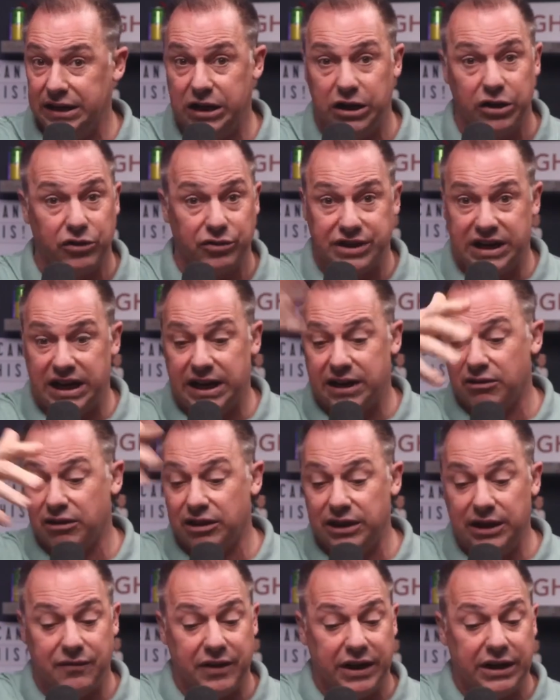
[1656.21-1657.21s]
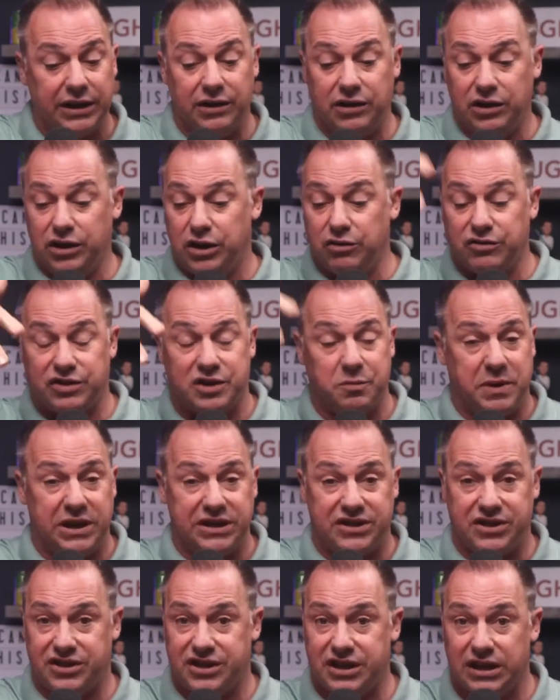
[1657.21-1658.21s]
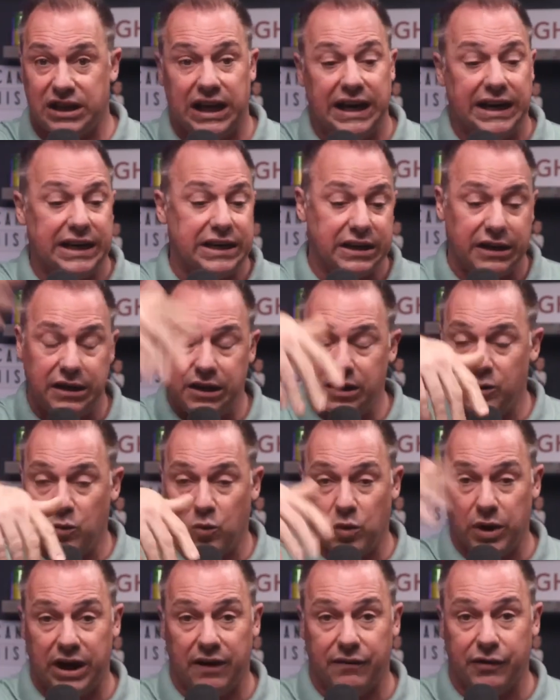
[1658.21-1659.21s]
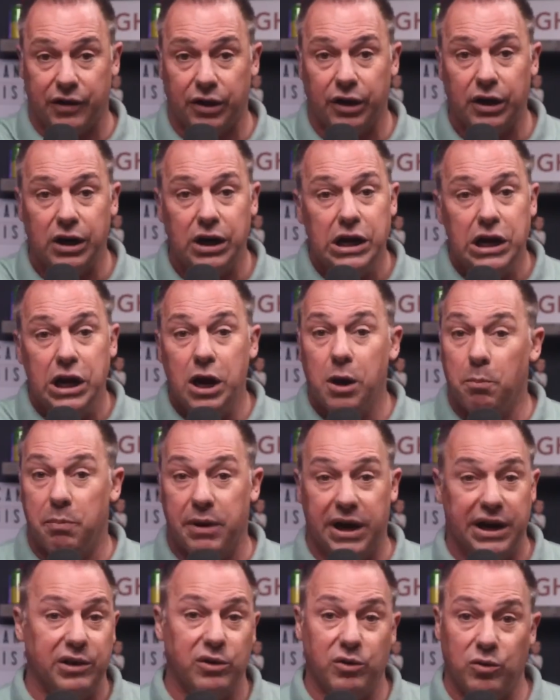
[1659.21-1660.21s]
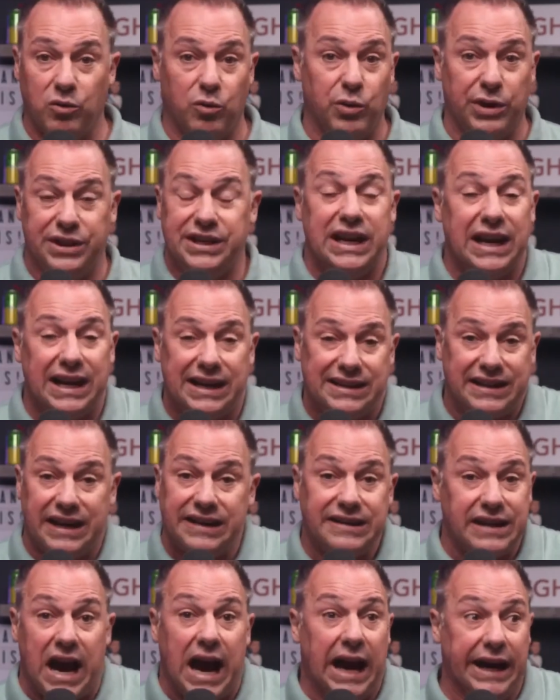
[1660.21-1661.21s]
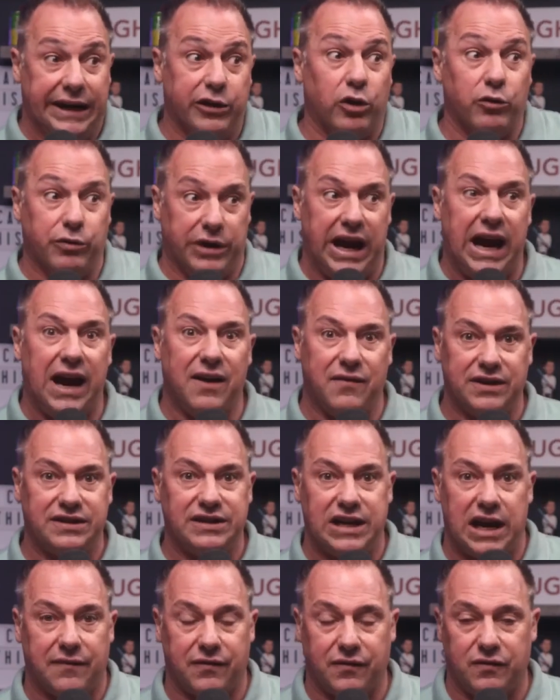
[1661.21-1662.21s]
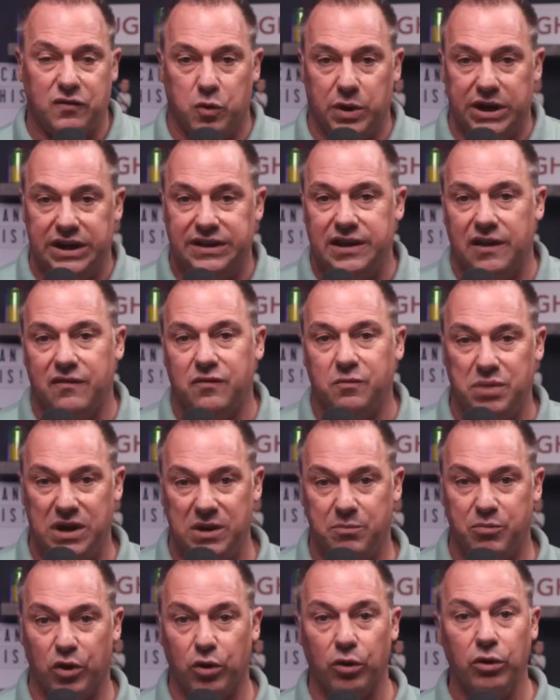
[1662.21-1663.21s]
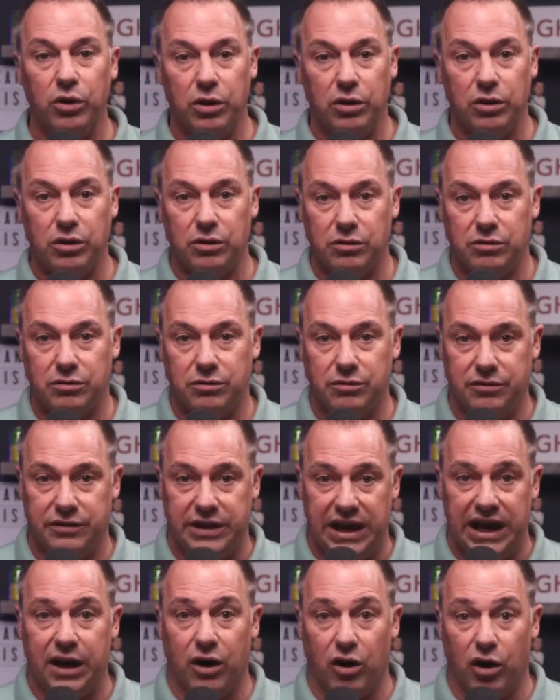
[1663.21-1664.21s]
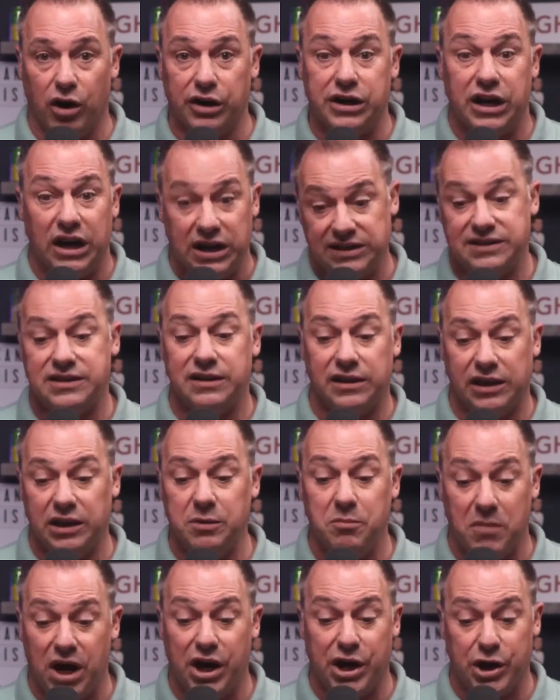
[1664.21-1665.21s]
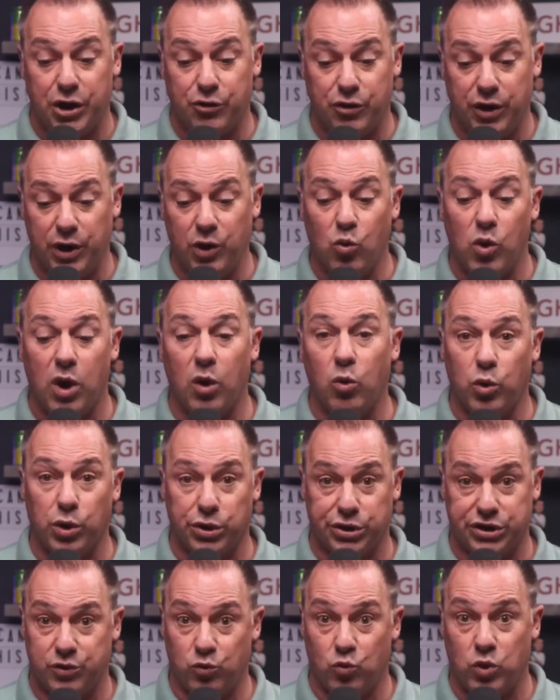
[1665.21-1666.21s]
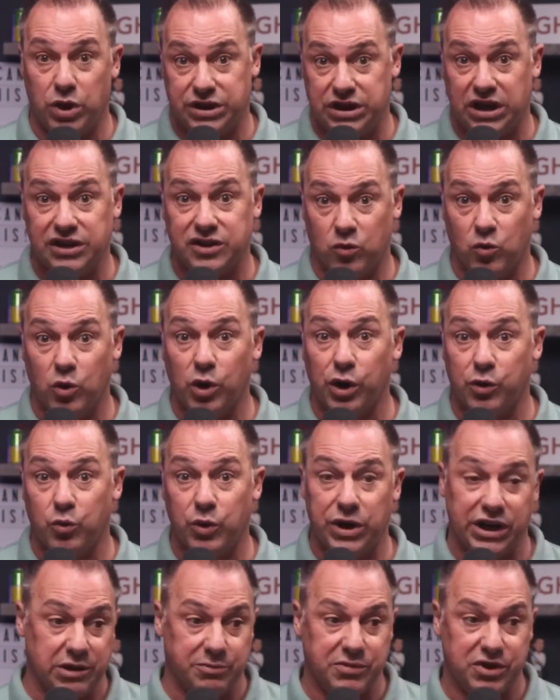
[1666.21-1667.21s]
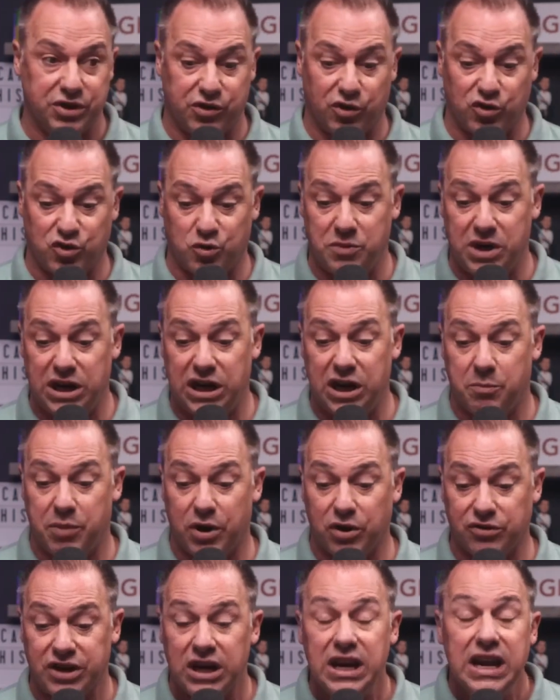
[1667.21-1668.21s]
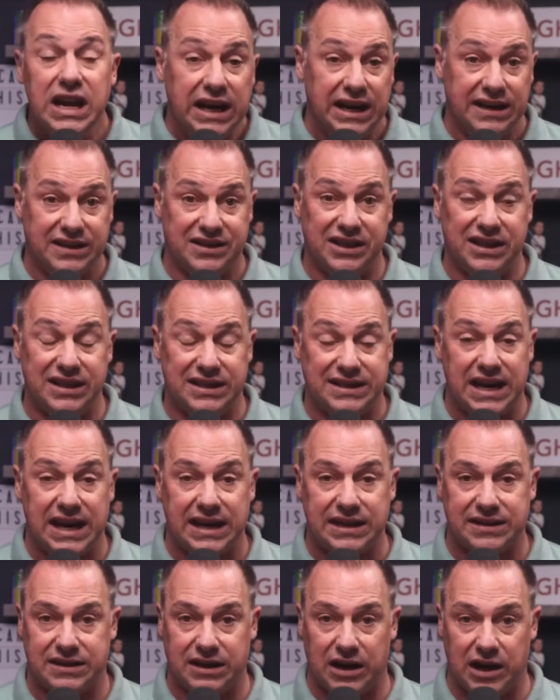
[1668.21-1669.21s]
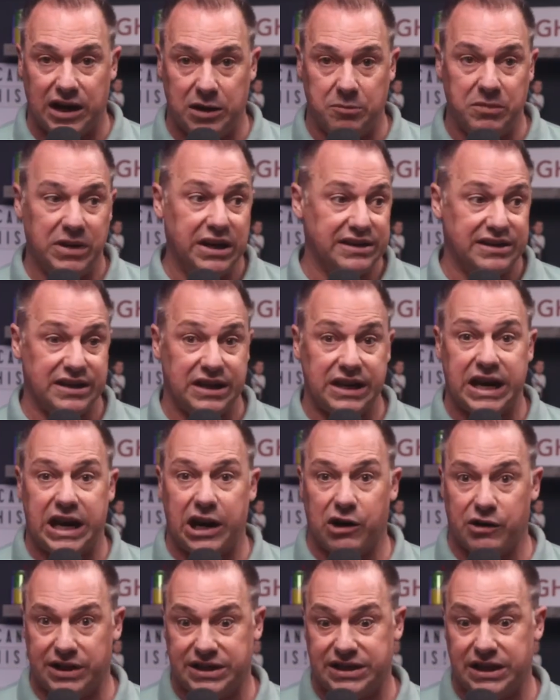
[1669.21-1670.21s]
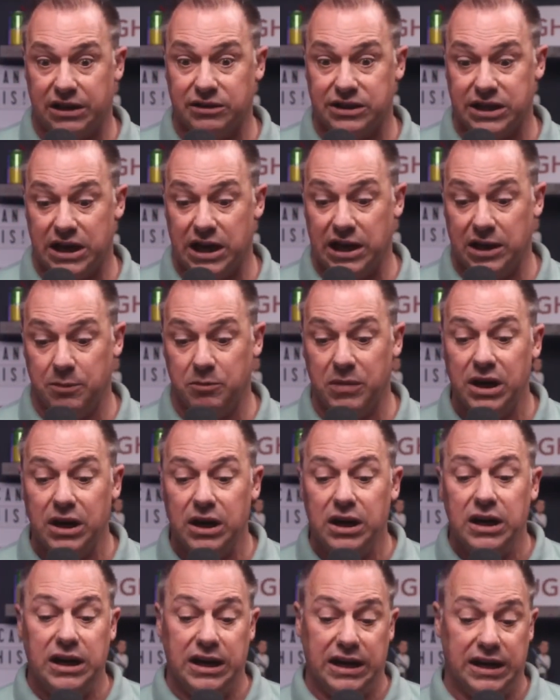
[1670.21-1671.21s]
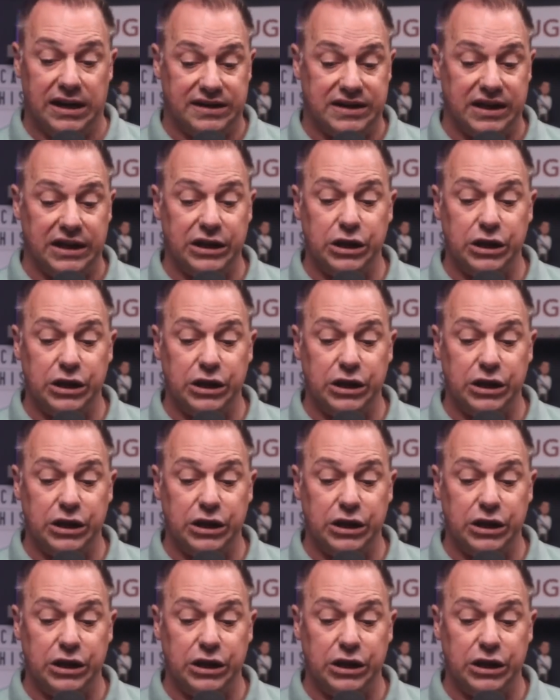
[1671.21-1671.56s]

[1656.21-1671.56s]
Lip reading: take it or leave it, use the pieces you like, whatever. But one thing I can say is I don't have a staff of 27 people that are constantly monitoring what works, what doesn't work when it comes to social media posts. Is it a text time? Is it a carousel time? Is it,